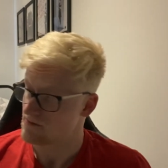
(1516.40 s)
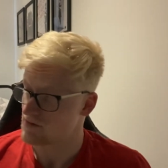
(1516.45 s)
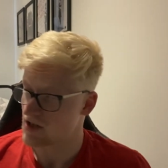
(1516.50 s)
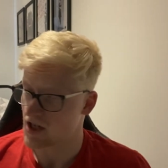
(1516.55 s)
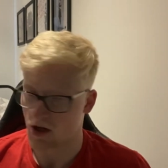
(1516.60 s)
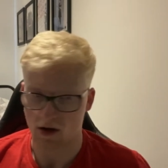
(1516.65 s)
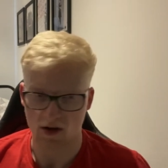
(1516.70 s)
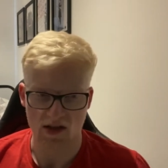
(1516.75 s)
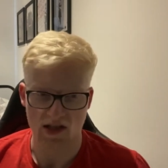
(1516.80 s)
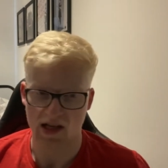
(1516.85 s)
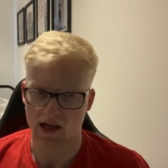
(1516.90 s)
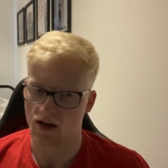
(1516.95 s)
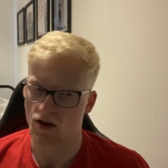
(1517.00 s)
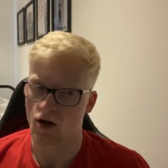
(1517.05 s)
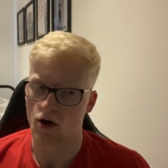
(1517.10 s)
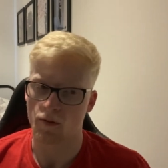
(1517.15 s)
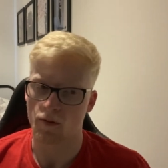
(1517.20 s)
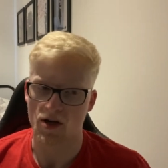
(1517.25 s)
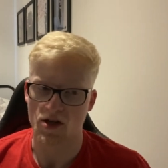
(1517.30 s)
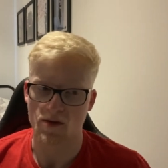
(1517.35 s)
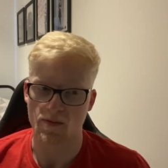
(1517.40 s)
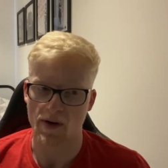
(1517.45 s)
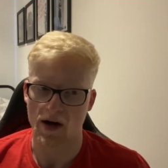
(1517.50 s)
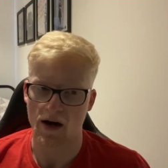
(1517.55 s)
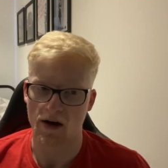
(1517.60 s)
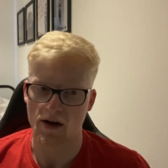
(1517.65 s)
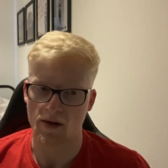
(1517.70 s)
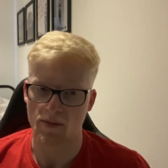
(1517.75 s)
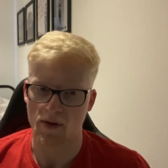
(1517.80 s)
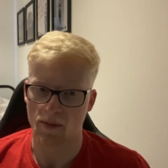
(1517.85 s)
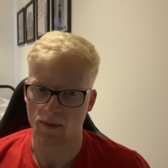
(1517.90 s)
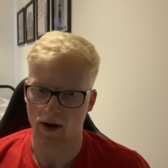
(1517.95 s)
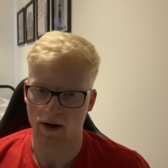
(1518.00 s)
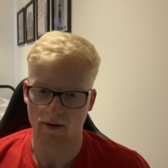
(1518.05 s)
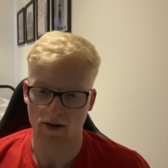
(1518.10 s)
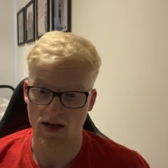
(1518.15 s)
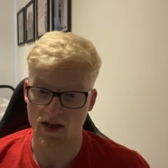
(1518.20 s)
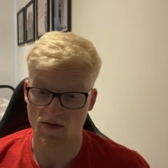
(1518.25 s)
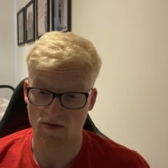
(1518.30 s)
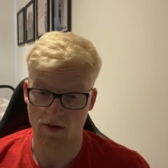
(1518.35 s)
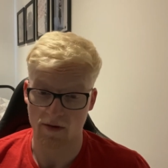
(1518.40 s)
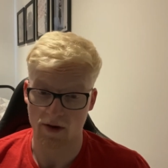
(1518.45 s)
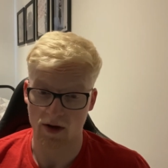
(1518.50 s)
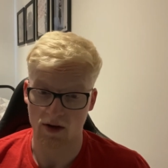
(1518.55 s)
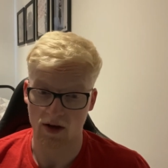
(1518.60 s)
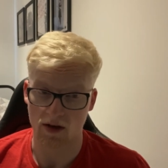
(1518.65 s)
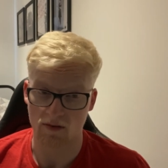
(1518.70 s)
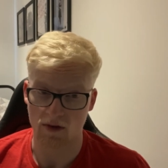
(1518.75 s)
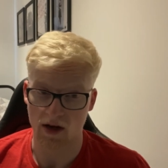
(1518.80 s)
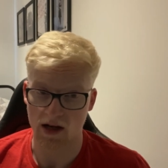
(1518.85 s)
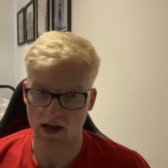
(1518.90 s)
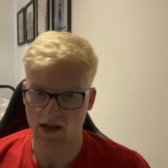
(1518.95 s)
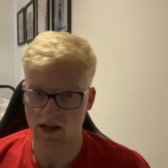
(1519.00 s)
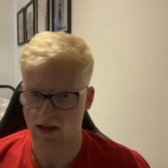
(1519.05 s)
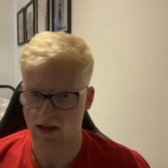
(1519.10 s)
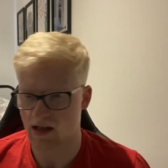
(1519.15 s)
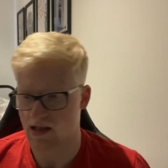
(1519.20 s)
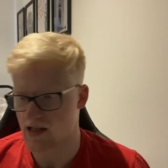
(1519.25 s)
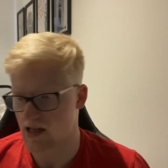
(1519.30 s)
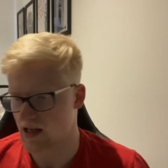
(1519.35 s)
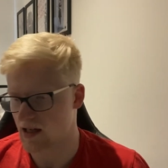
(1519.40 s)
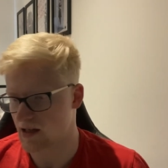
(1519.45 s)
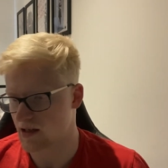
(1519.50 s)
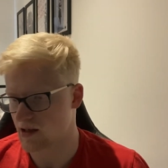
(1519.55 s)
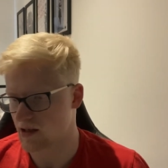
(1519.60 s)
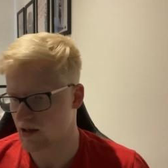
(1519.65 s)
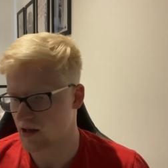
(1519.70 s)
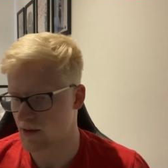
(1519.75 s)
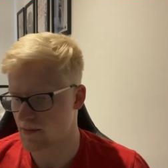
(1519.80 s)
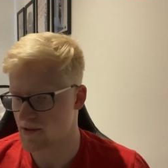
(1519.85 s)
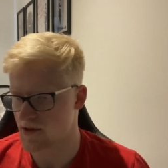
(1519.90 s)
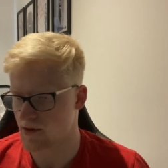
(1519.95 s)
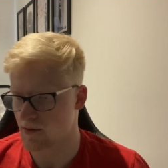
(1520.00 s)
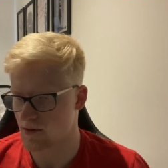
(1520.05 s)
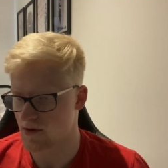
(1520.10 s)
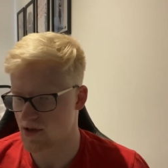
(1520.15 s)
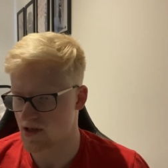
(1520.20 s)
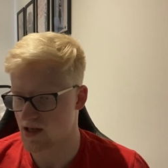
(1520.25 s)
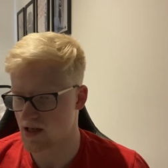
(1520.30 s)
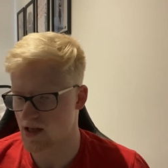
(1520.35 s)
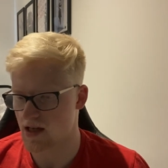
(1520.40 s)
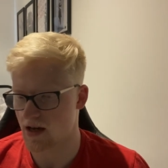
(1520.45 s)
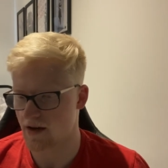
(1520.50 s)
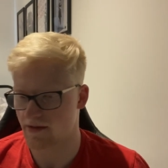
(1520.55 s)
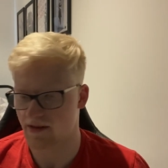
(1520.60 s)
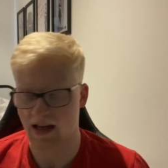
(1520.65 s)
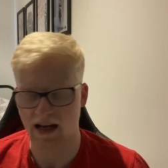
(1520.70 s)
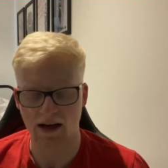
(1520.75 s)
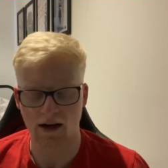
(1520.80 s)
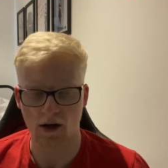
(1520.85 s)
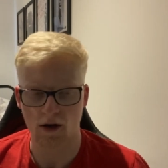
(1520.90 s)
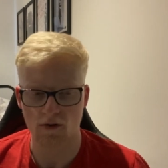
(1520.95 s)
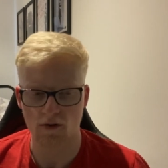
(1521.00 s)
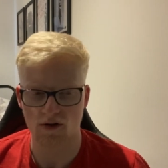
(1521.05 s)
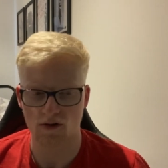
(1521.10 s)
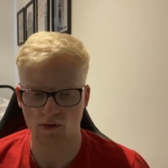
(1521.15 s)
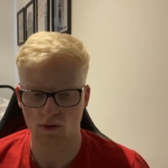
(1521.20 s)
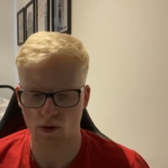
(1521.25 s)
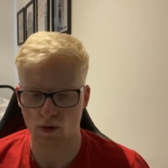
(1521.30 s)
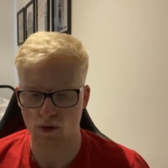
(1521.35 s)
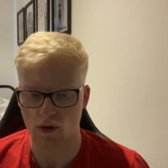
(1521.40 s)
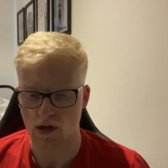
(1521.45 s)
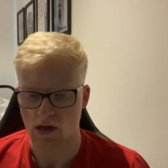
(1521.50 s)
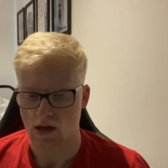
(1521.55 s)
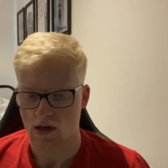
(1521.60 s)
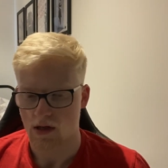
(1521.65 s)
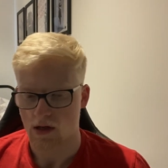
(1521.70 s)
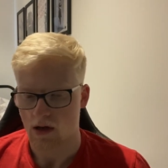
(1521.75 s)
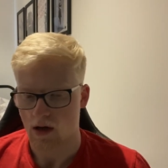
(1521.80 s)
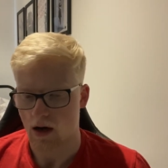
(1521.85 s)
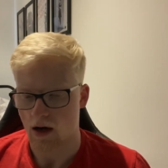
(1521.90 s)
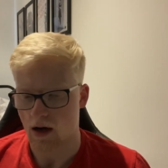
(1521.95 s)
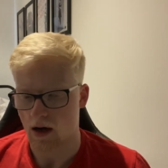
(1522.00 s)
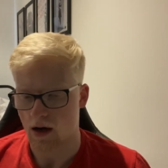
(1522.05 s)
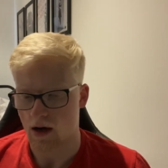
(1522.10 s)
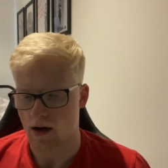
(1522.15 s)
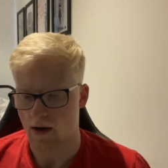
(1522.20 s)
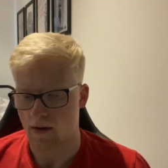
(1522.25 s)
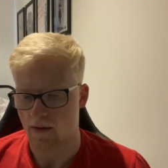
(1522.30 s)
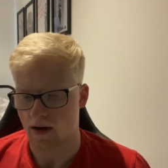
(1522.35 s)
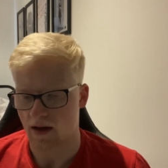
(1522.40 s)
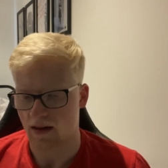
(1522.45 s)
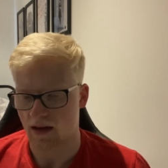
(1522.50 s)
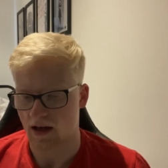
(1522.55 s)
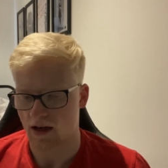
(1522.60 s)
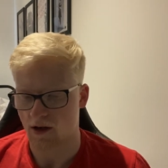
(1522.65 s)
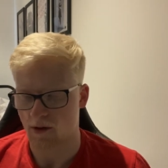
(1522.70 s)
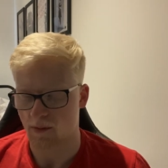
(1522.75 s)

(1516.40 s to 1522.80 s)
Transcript: Can't say I know much about him. Apparently, he's very highly rated at the Italian club, so we'll see if that goes through. Uh, and that